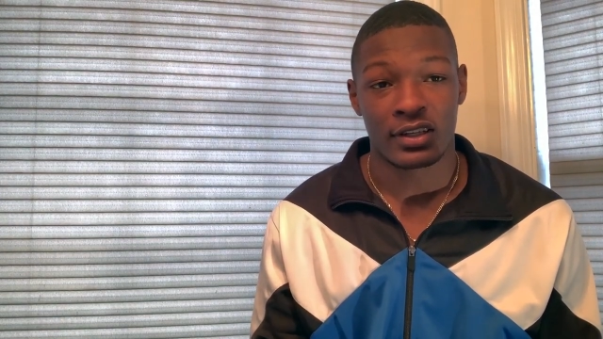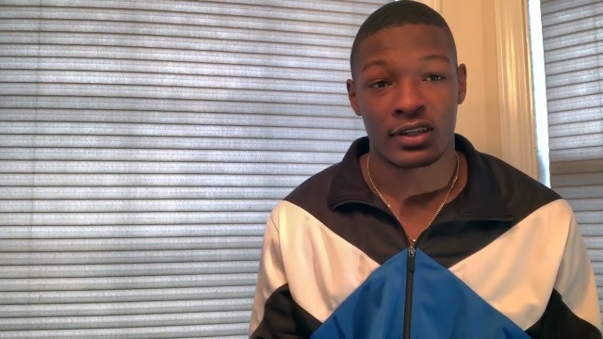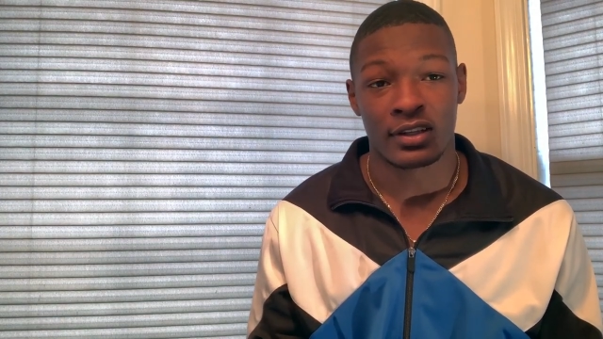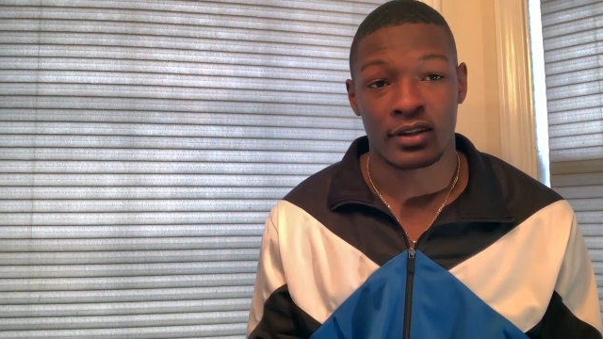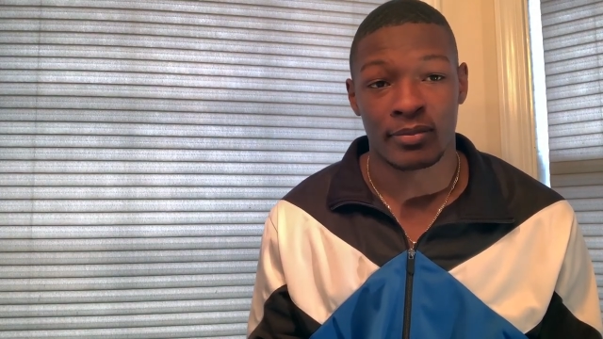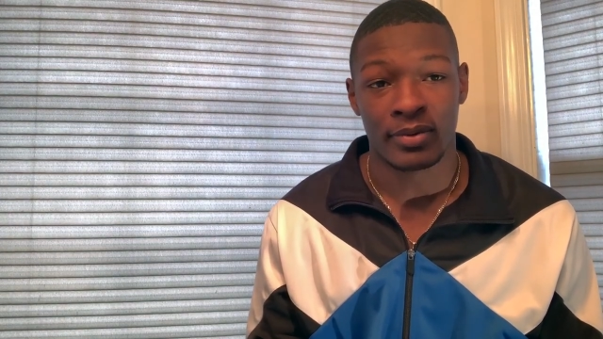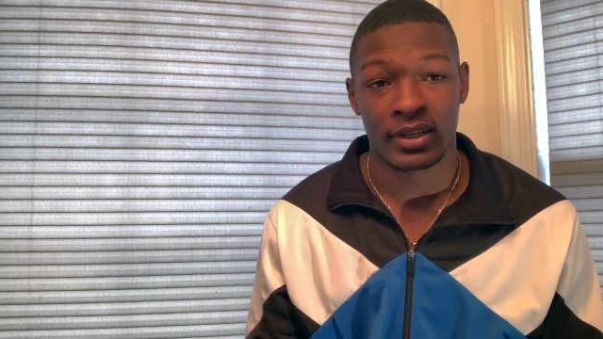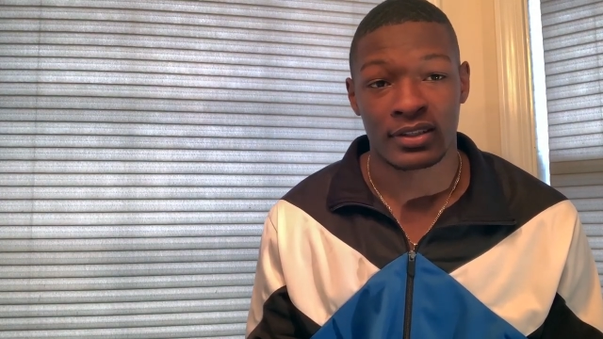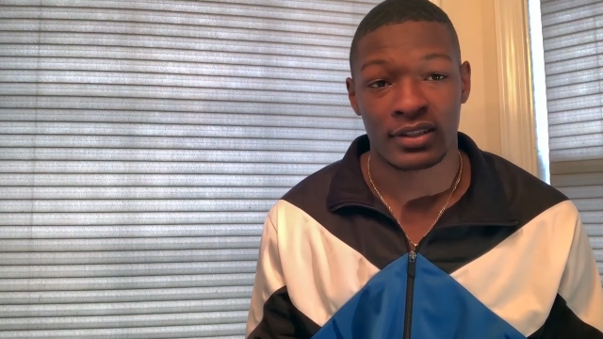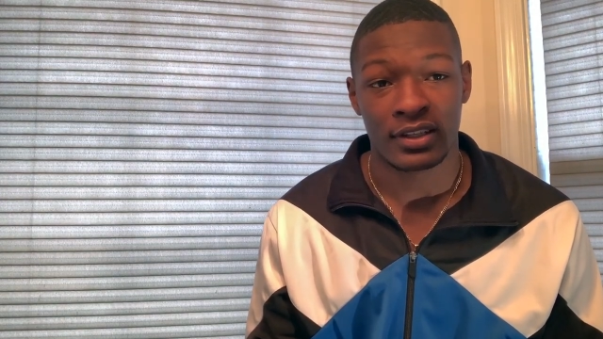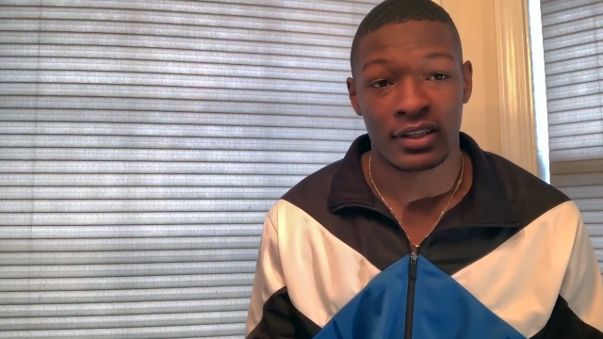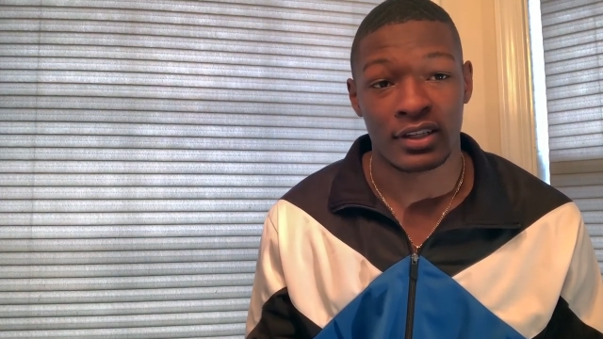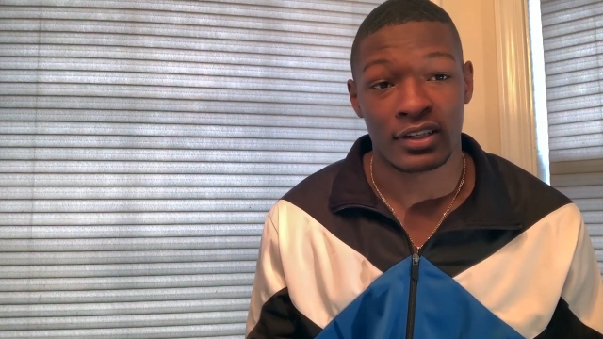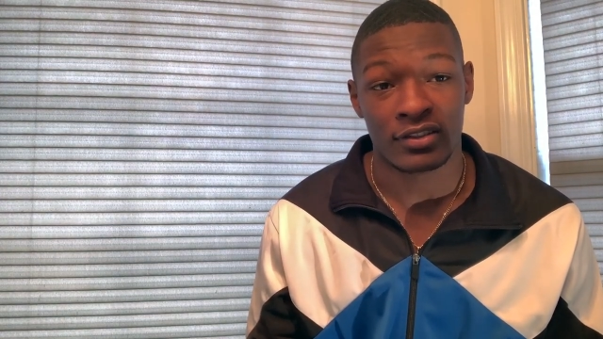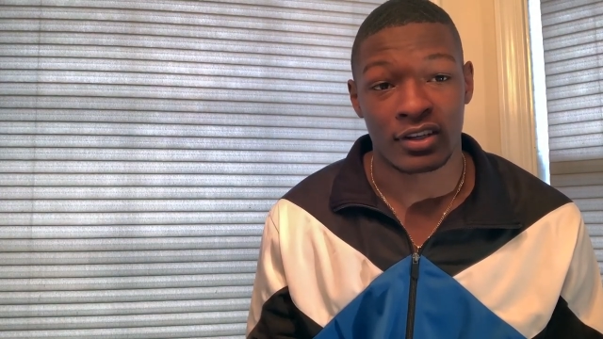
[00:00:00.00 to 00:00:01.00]
the big
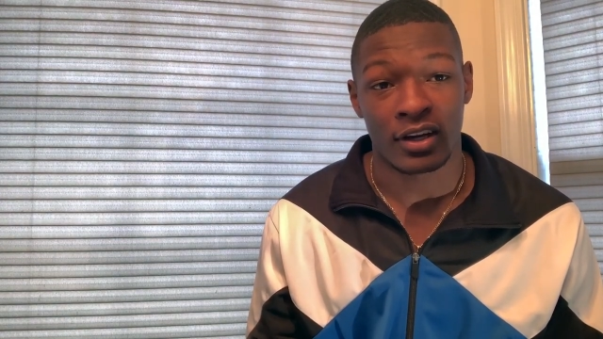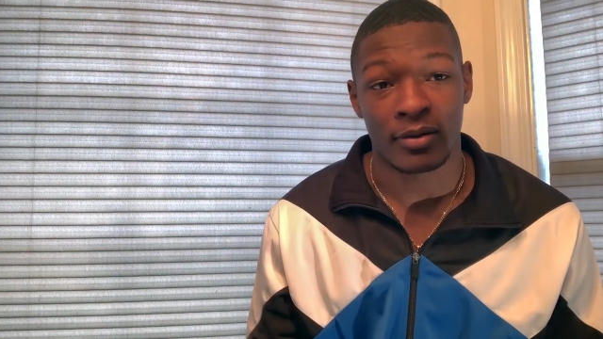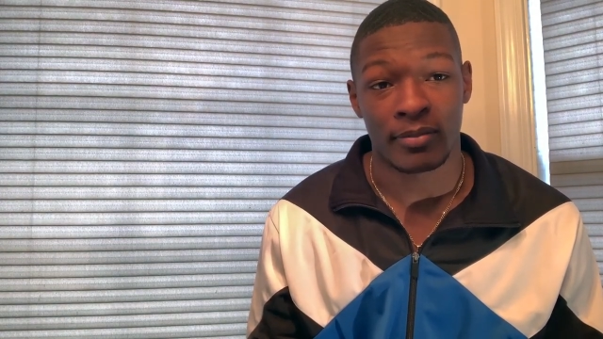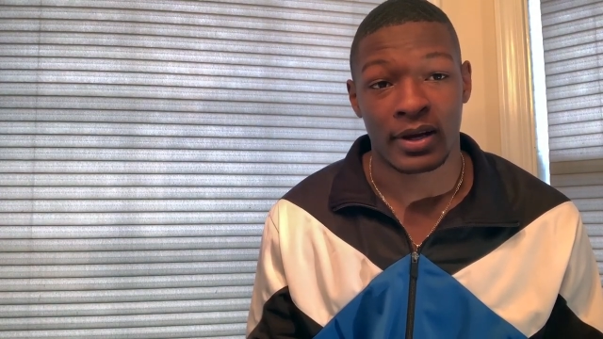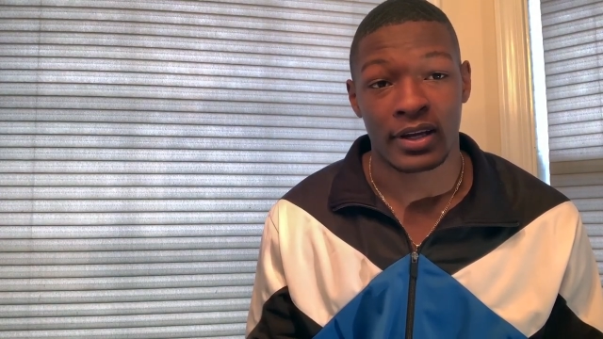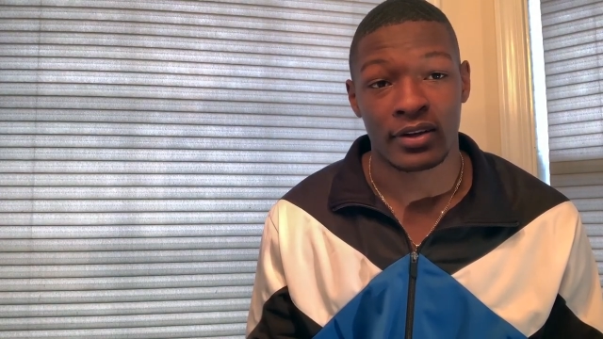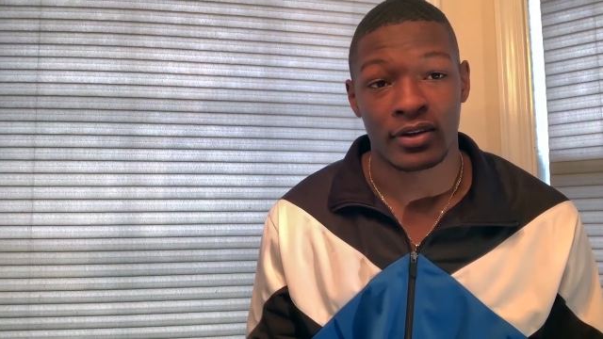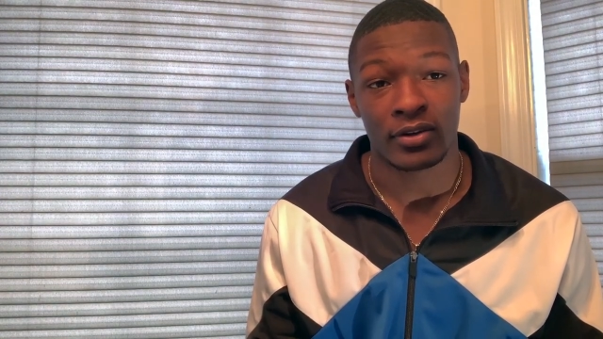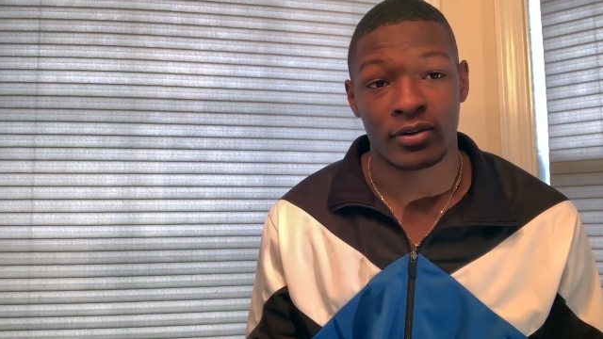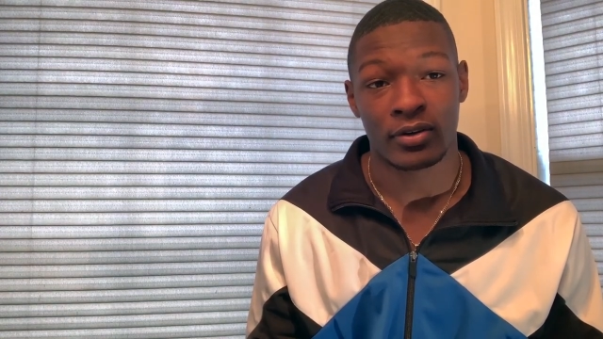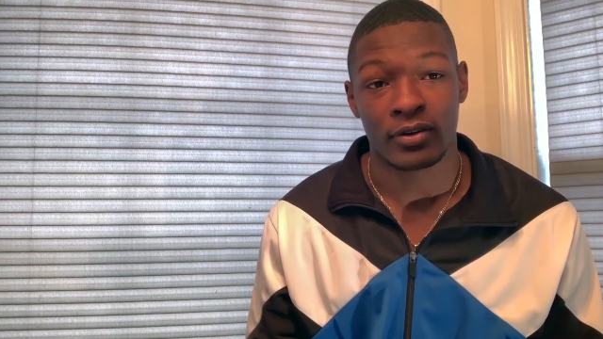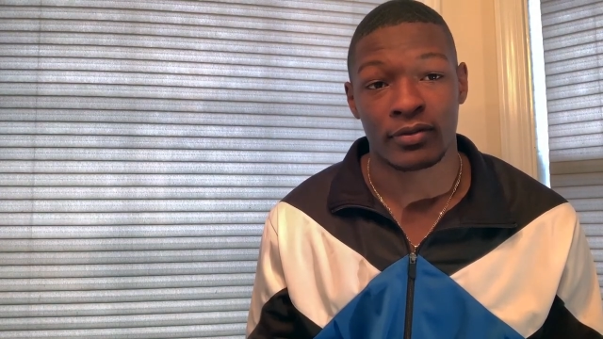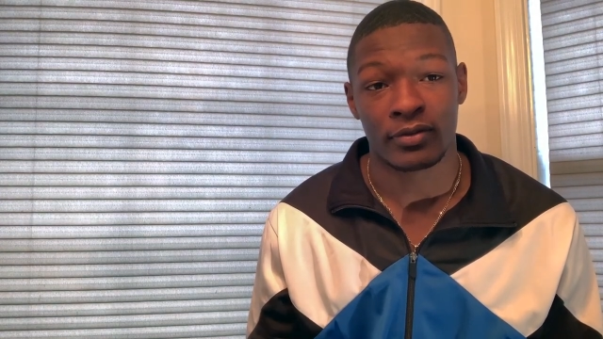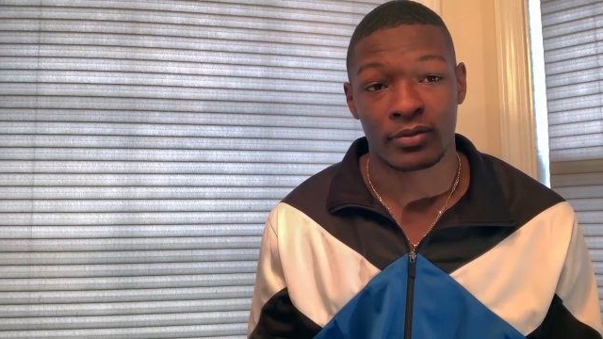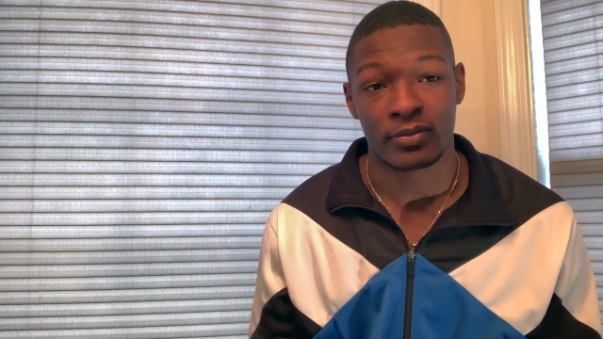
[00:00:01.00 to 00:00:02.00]
city that y'all might know of